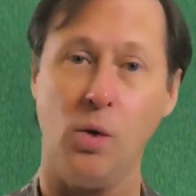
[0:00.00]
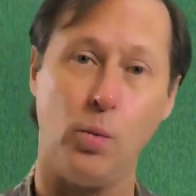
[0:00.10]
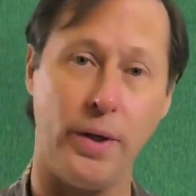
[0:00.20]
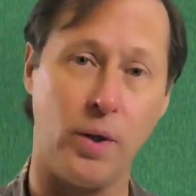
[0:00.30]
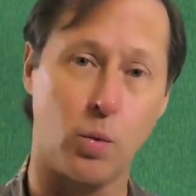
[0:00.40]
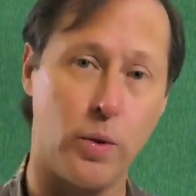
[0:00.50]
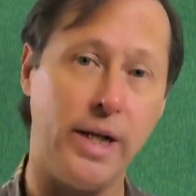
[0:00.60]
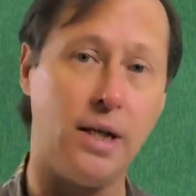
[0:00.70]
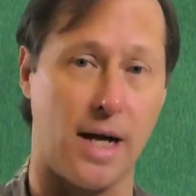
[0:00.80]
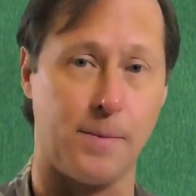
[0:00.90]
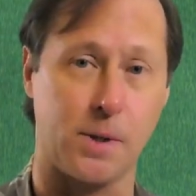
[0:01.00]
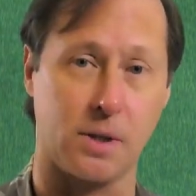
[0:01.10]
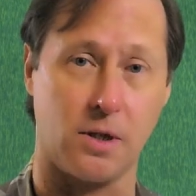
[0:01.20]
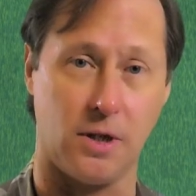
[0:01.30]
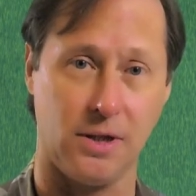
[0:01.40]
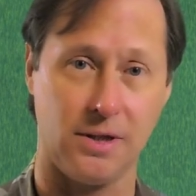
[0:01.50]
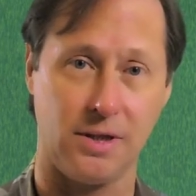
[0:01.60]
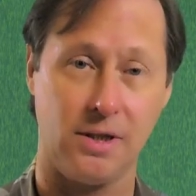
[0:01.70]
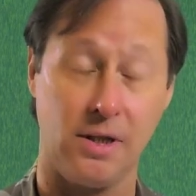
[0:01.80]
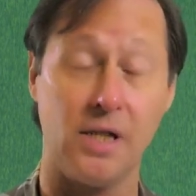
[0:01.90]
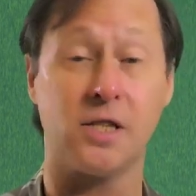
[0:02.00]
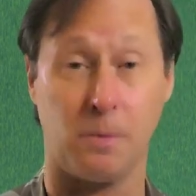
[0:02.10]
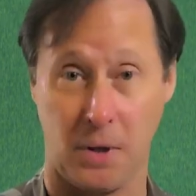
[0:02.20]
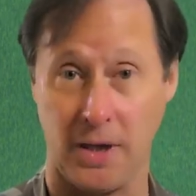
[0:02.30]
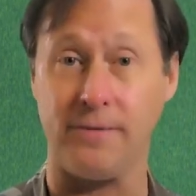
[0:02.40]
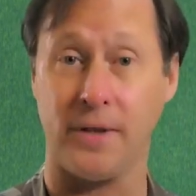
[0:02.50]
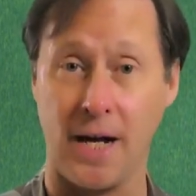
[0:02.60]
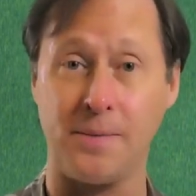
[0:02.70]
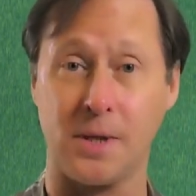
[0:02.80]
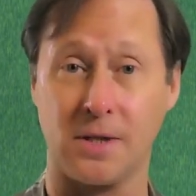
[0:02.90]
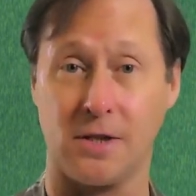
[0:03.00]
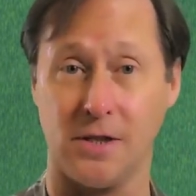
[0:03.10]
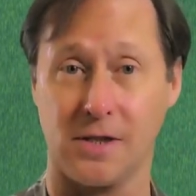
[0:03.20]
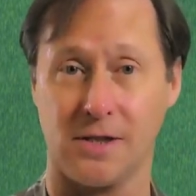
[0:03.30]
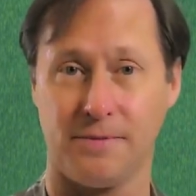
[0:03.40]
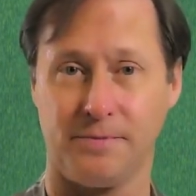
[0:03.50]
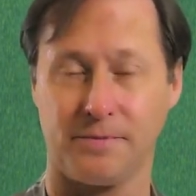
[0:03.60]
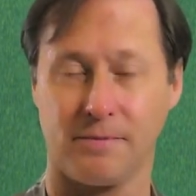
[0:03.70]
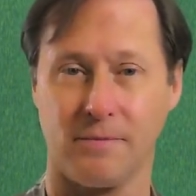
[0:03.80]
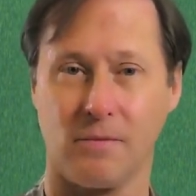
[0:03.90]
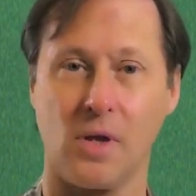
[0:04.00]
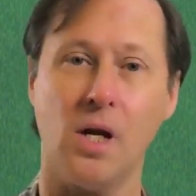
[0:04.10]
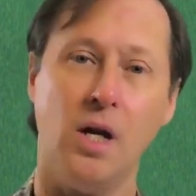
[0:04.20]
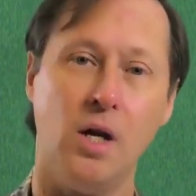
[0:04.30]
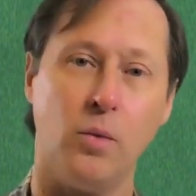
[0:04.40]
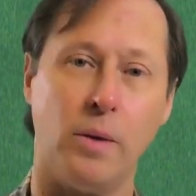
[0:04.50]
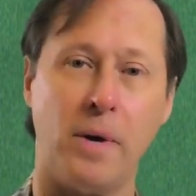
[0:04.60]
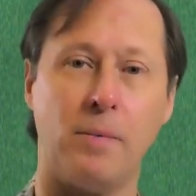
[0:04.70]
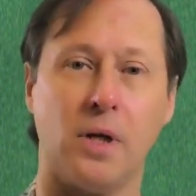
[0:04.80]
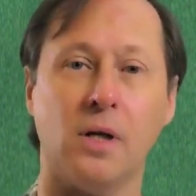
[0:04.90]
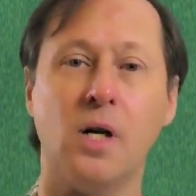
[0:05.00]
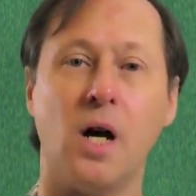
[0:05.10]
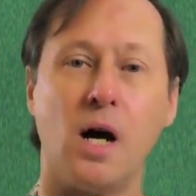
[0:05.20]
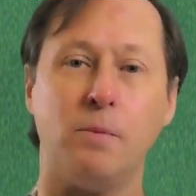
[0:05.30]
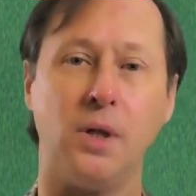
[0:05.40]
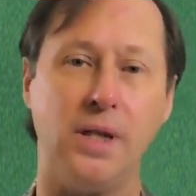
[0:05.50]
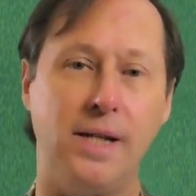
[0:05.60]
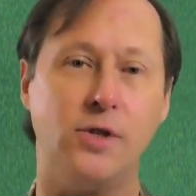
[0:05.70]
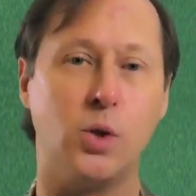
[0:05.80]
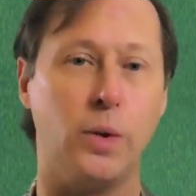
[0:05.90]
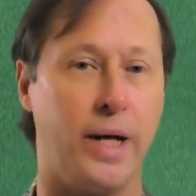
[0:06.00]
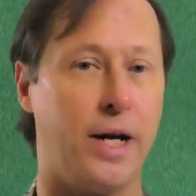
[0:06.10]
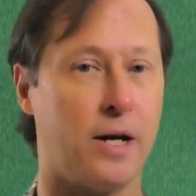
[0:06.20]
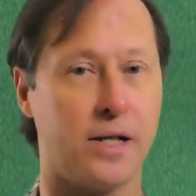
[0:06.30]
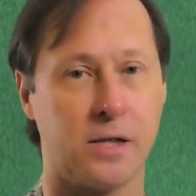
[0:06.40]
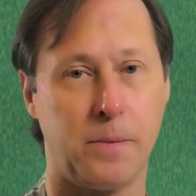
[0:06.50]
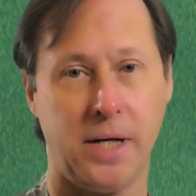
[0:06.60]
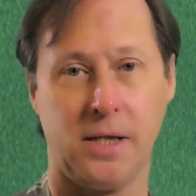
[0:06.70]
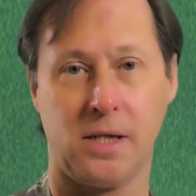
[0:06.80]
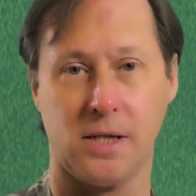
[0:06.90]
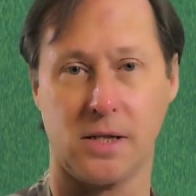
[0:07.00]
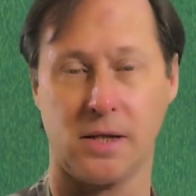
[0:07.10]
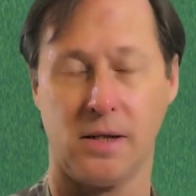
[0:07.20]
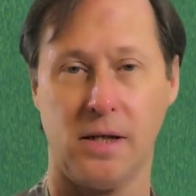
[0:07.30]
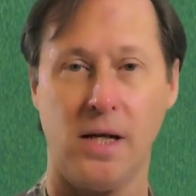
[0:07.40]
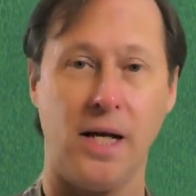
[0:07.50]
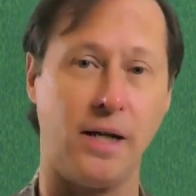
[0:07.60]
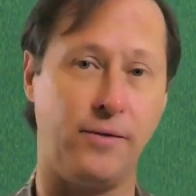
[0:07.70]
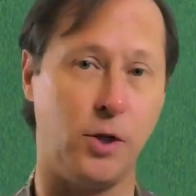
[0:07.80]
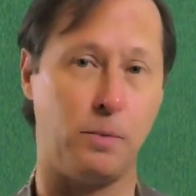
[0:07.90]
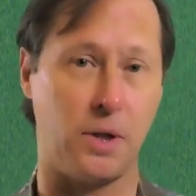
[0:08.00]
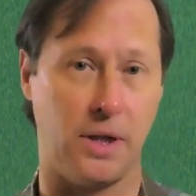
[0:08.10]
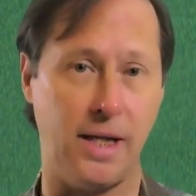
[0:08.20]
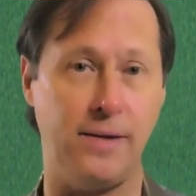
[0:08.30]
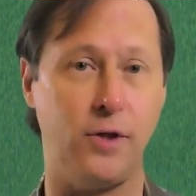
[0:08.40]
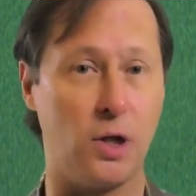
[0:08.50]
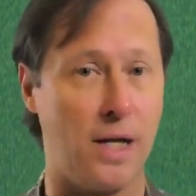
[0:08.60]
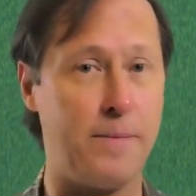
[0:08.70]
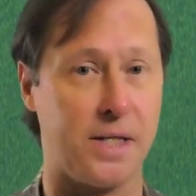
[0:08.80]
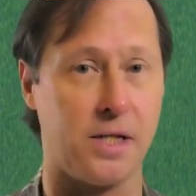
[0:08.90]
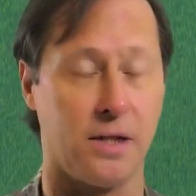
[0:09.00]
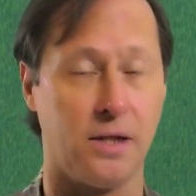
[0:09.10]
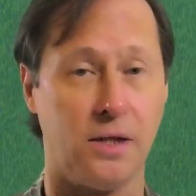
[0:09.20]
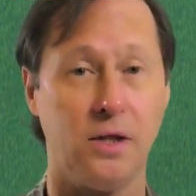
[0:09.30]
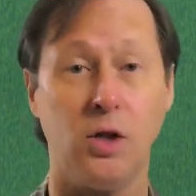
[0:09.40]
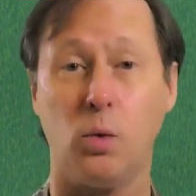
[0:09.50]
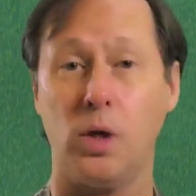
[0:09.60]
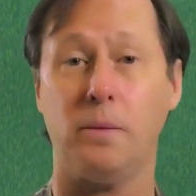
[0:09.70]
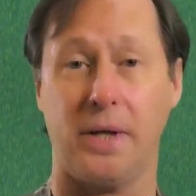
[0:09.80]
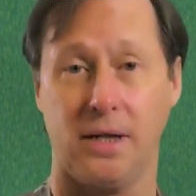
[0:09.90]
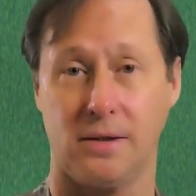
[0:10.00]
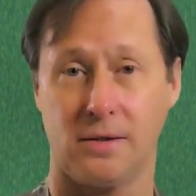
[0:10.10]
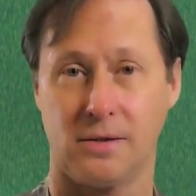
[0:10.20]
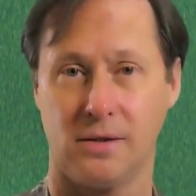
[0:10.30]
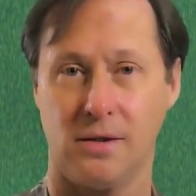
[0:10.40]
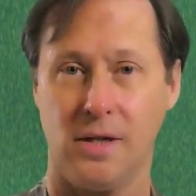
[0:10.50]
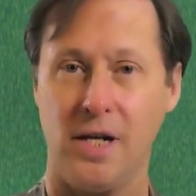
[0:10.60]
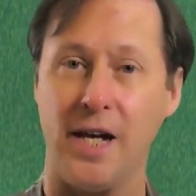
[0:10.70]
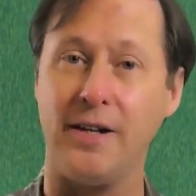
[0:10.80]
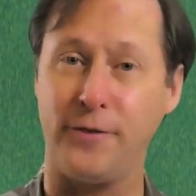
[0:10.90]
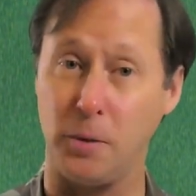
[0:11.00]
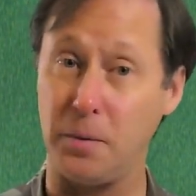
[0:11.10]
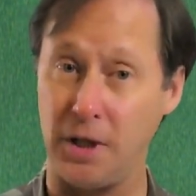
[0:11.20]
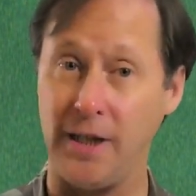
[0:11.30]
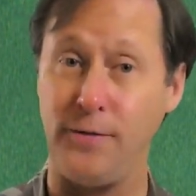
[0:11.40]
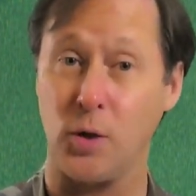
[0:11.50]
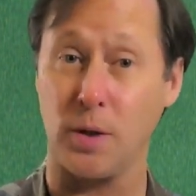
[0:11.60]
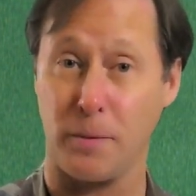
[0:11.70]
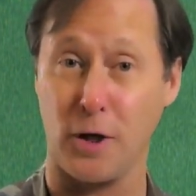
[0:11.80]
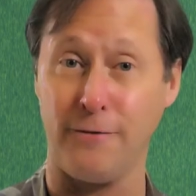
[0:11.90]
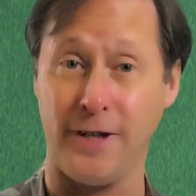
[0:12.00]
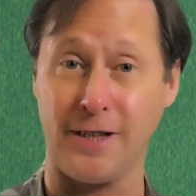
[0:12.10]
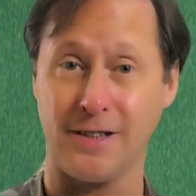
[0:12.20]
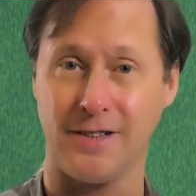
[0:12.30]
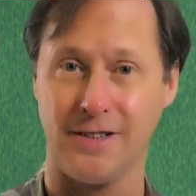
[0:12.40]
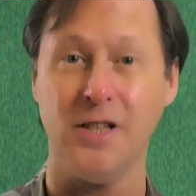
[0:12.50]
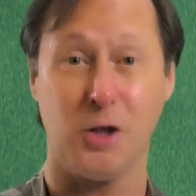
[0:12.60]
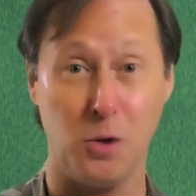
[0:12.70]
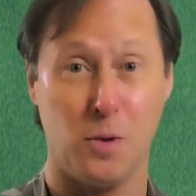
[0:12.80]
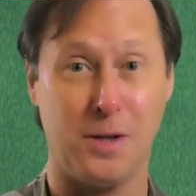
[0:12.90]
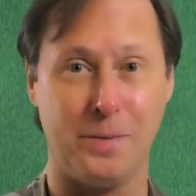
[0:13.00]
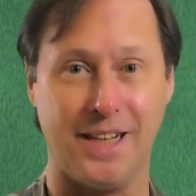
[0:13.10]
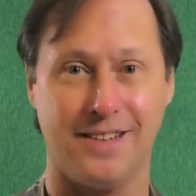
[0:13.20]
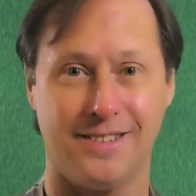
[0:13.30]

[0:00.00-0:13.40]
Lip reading: when the real obstacle is the belief in obstacles. Remember, our beliefs create our experiences, and if you believe you're limited, you will be. And if you believe you are perfect, you will be.